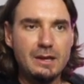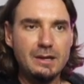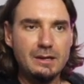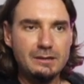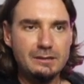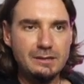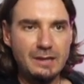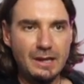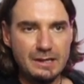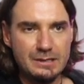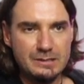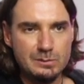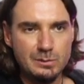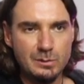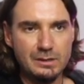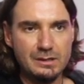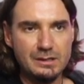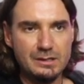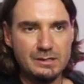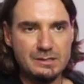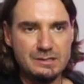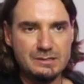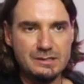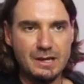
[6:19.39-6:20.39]
Next, we're going
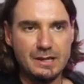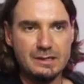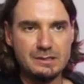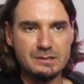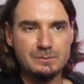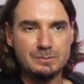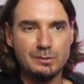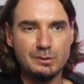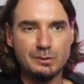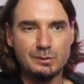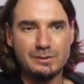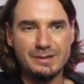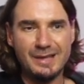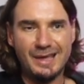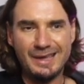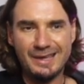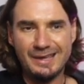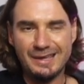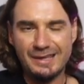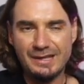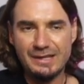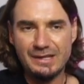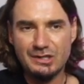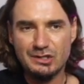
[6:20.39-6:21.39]
to start to build that
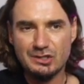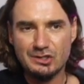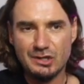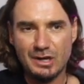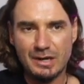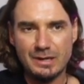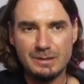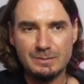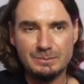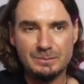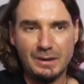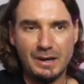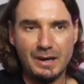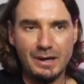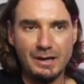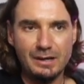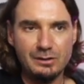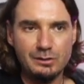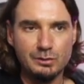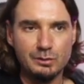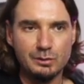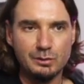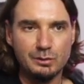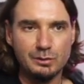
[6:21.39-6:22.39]
E-shaped bar
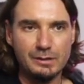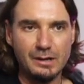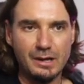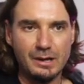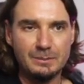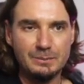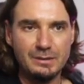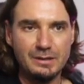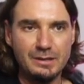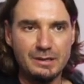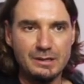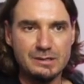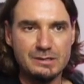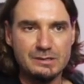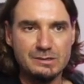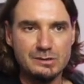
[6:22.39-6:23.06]
chord up here.